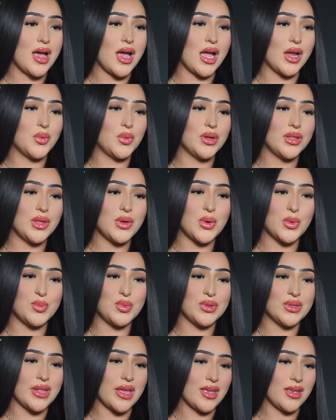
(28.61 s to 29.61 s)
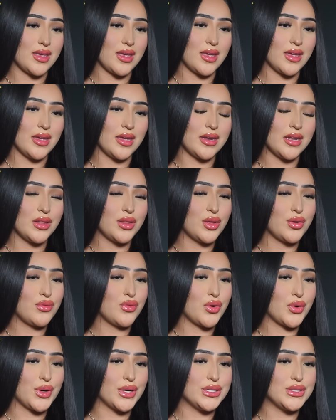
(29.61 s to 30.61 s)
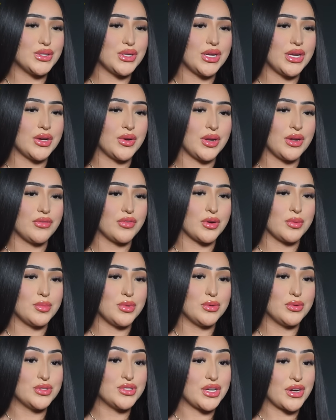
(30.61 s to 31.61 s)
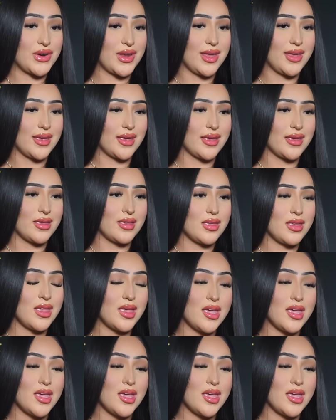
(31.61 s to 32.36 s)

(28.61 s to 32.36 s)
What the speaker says: I really hope you like it, and I look forward to hearing from you sharing it.